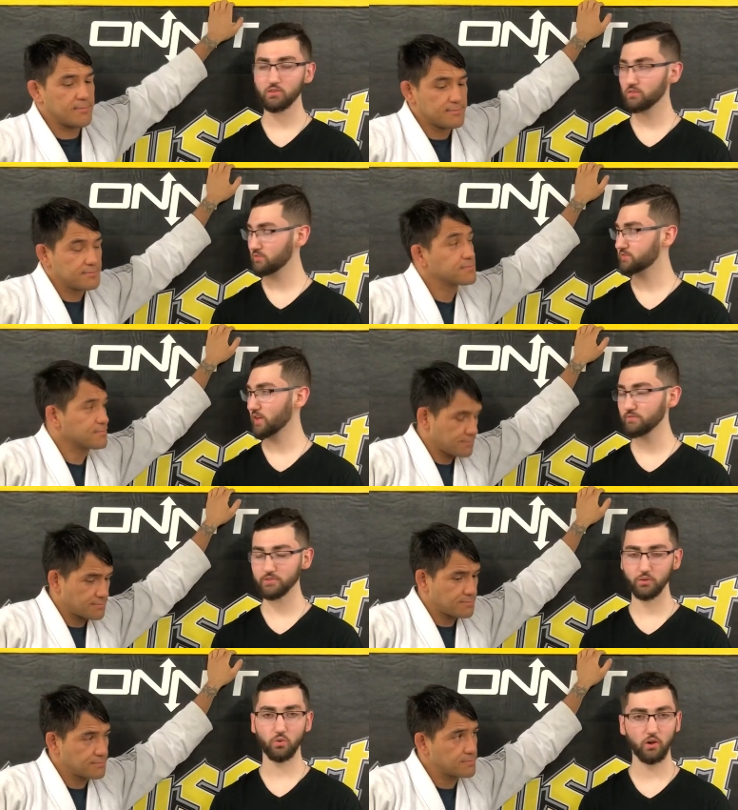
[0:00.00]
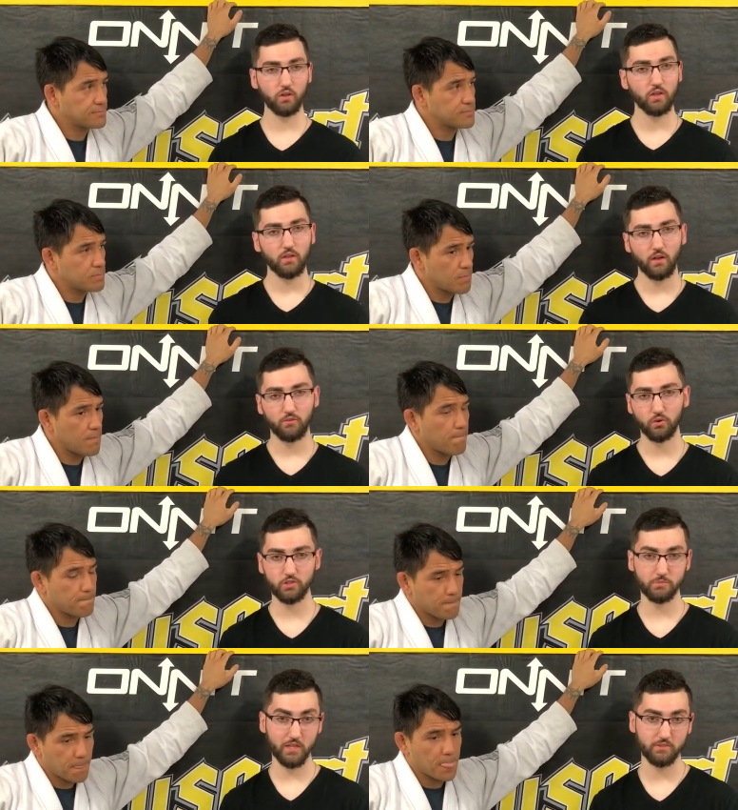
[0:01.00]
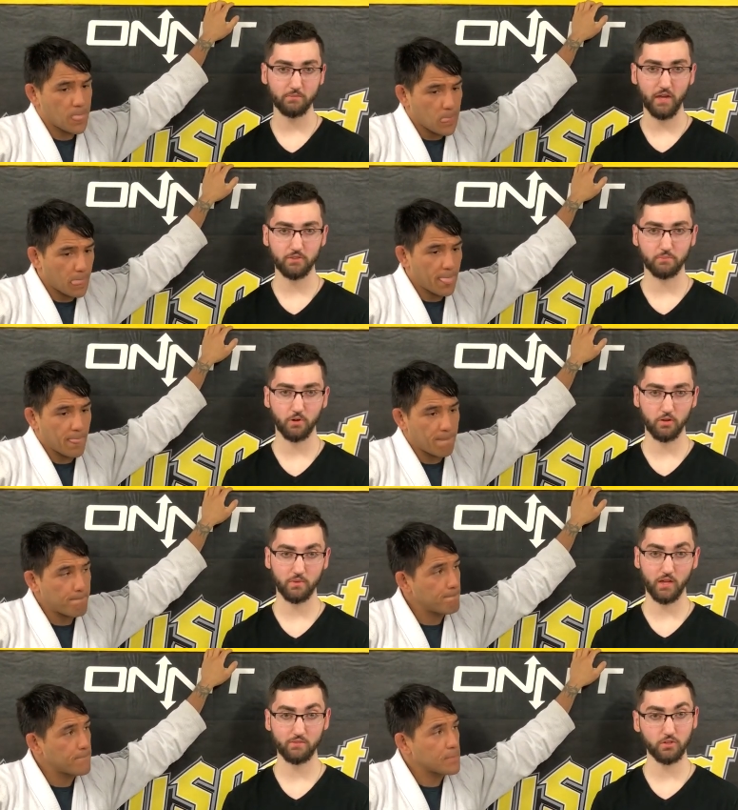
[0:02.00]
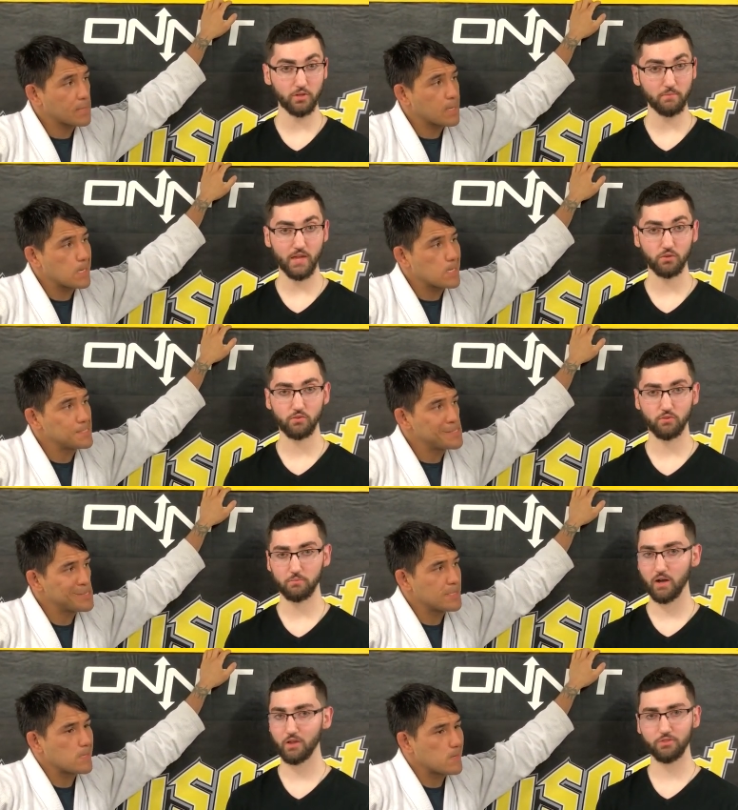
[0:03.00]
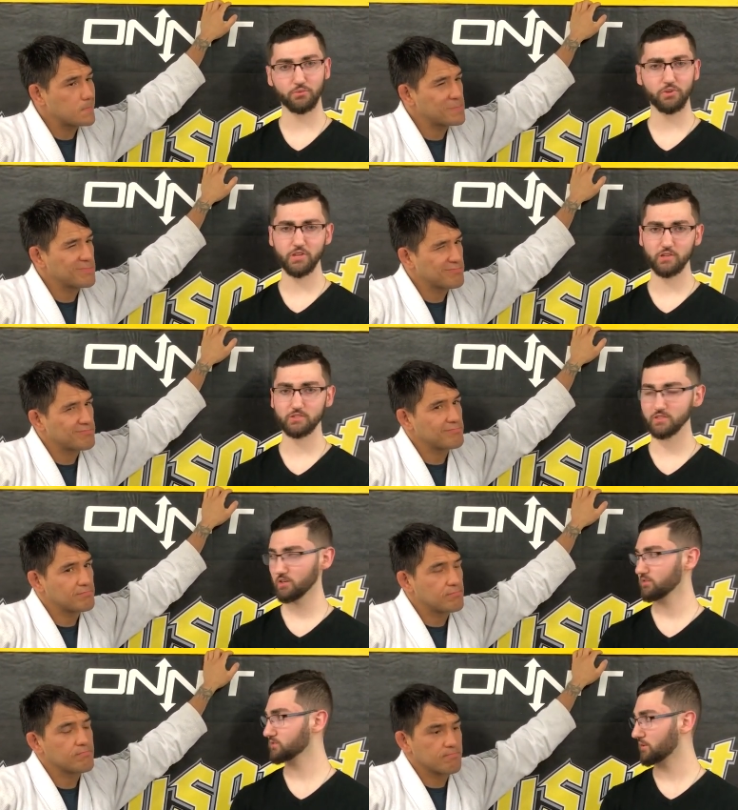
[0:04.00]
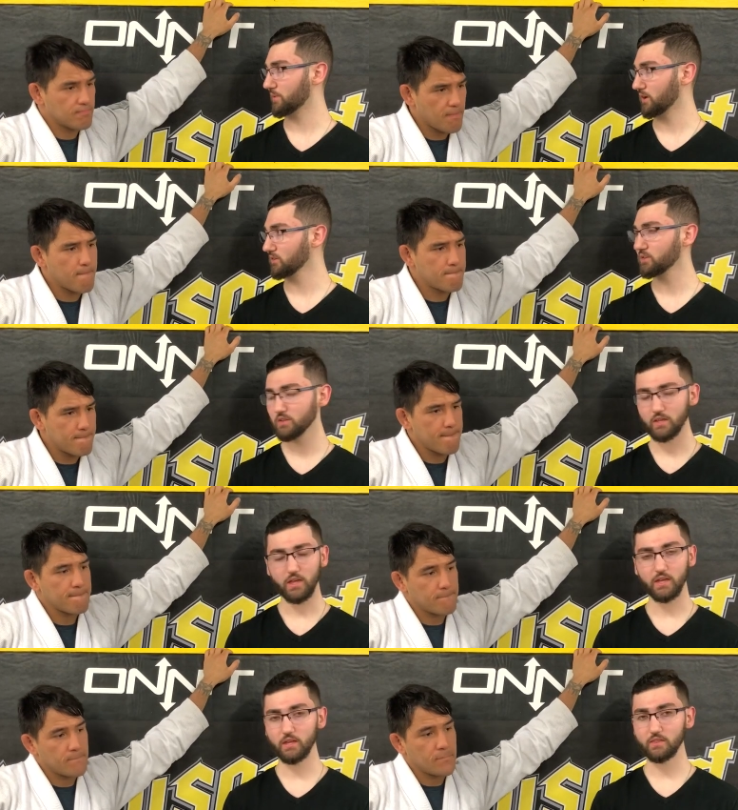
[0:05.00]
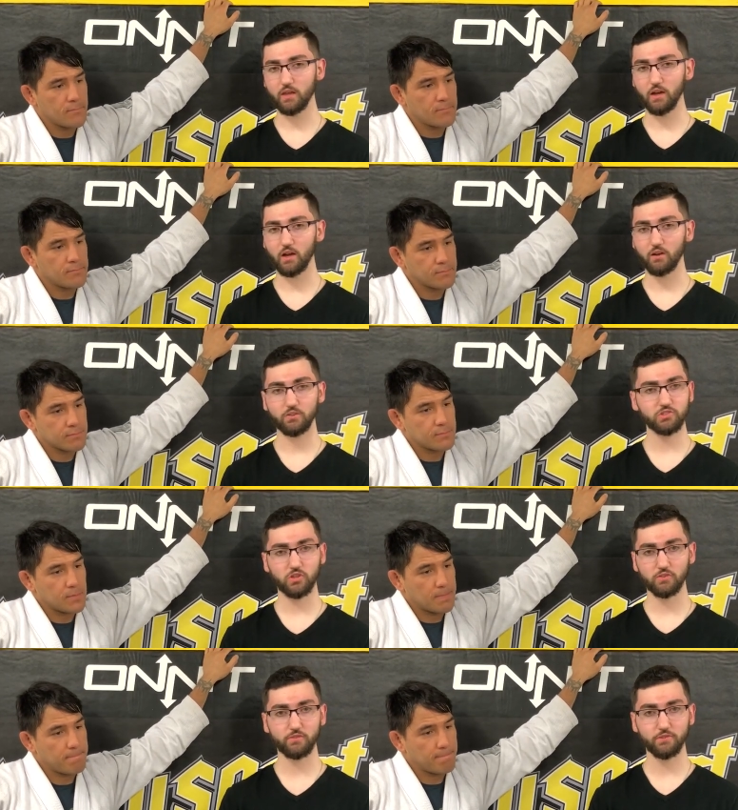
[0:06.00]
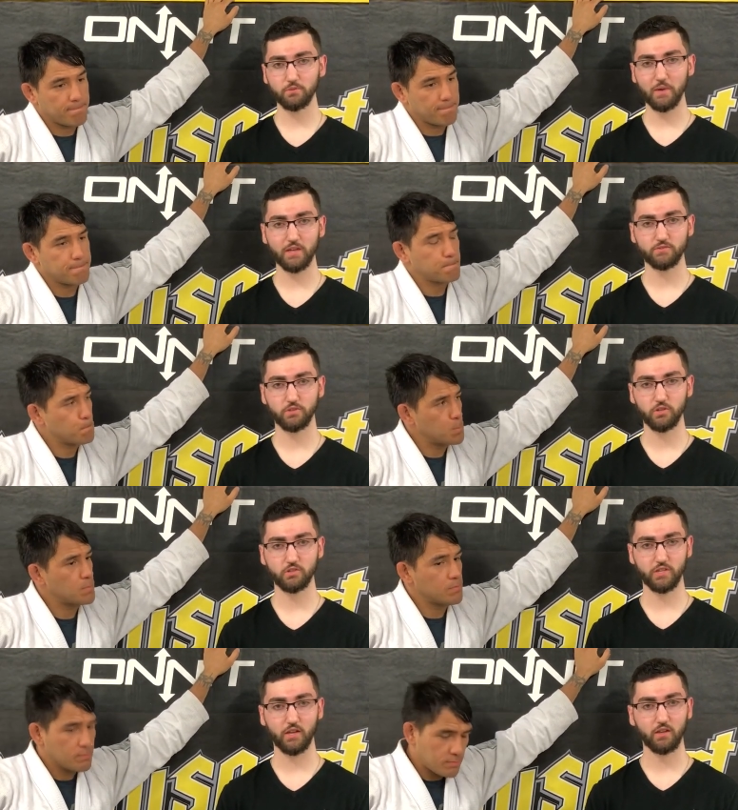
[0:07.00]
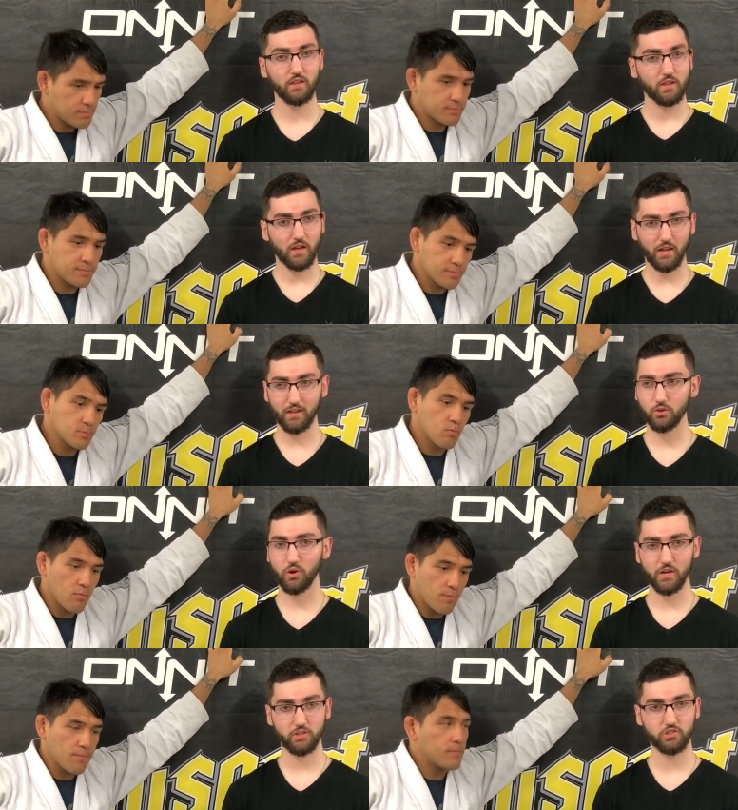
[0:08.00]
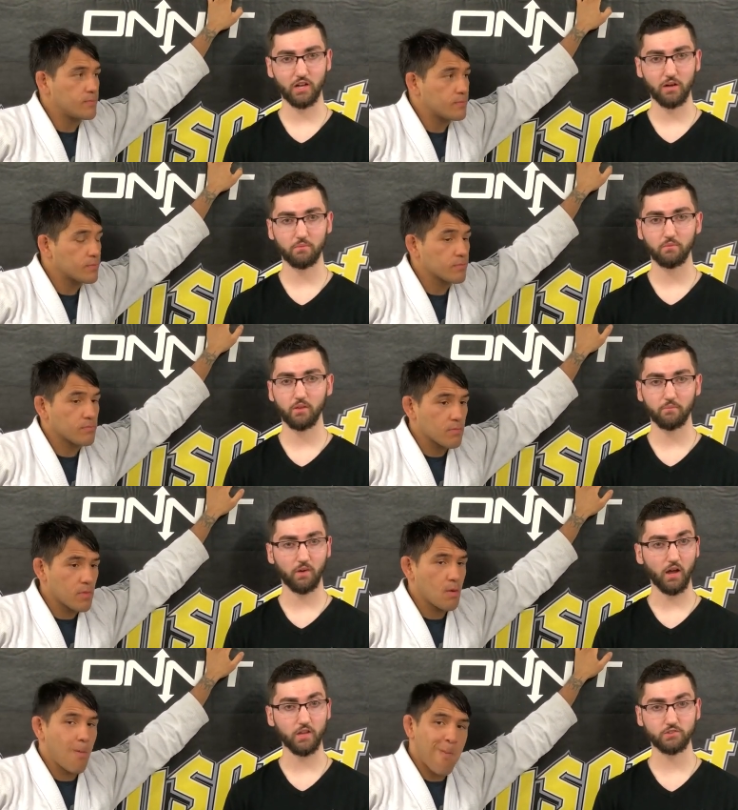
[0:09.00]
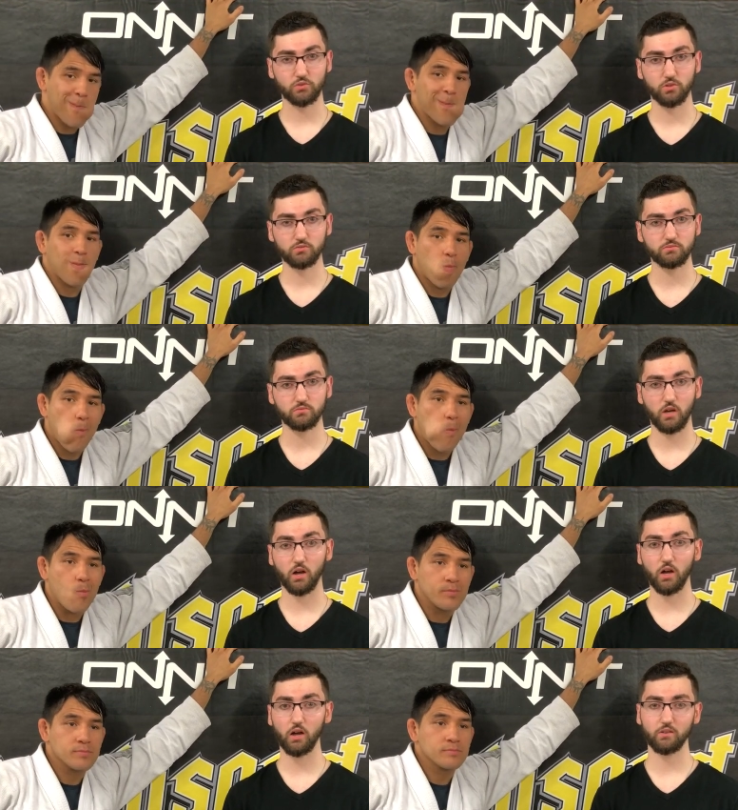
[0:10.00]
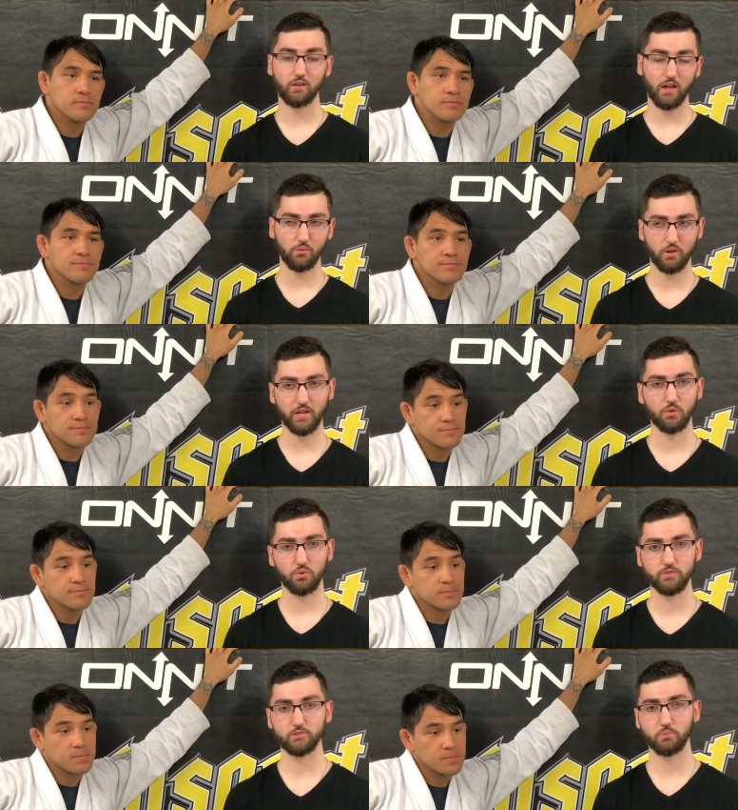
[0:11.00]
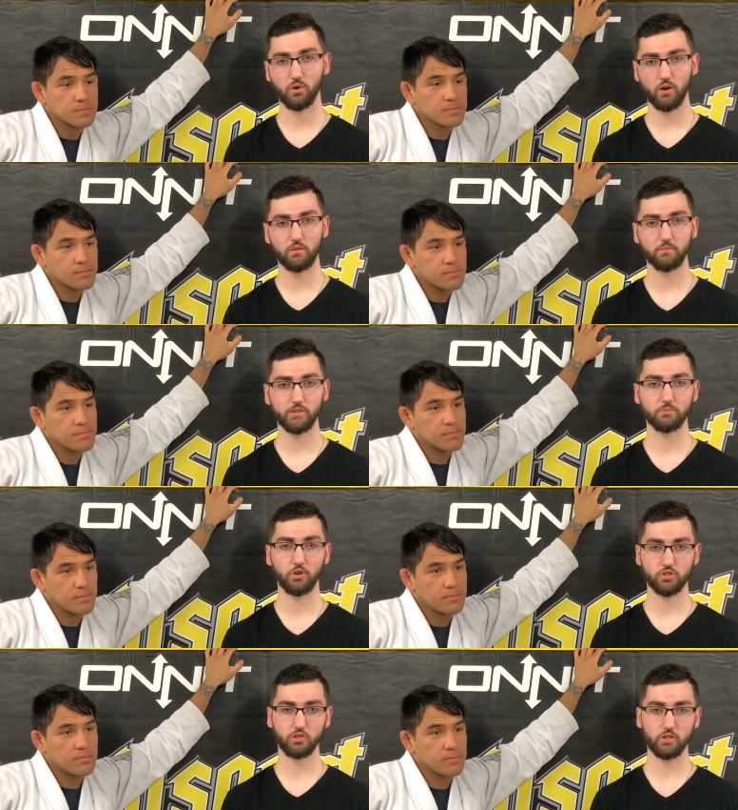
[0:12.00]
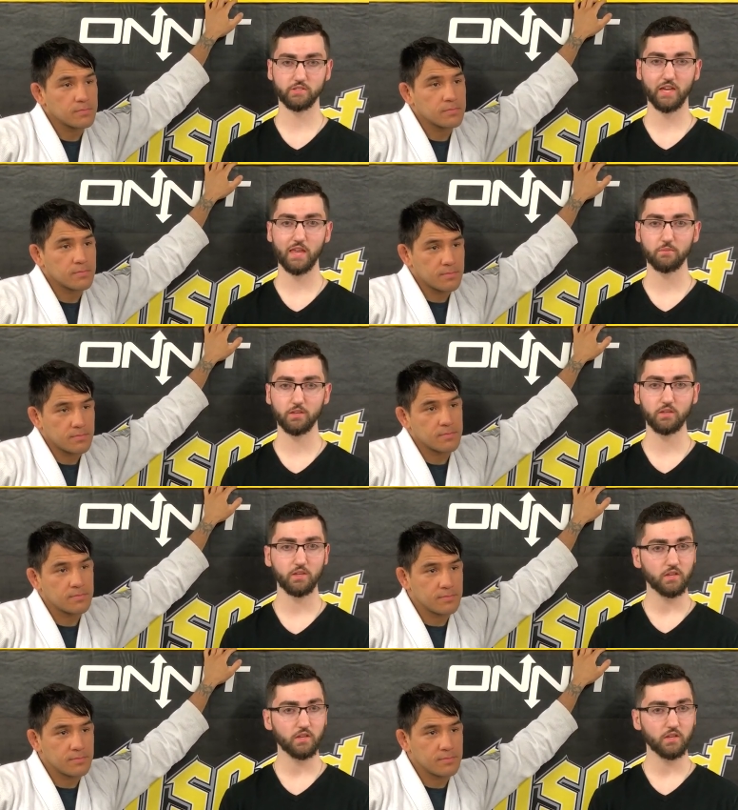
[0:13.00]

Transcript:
Speaker 1: it. Definitely. Well, of course, my name is Matthew Putterman. I've known Emmanuel for about three years now. About and uh, just over the few past few years, I I acquired a job my high school. Uh, I work at Roufusport Mixed Martial Arts Academy.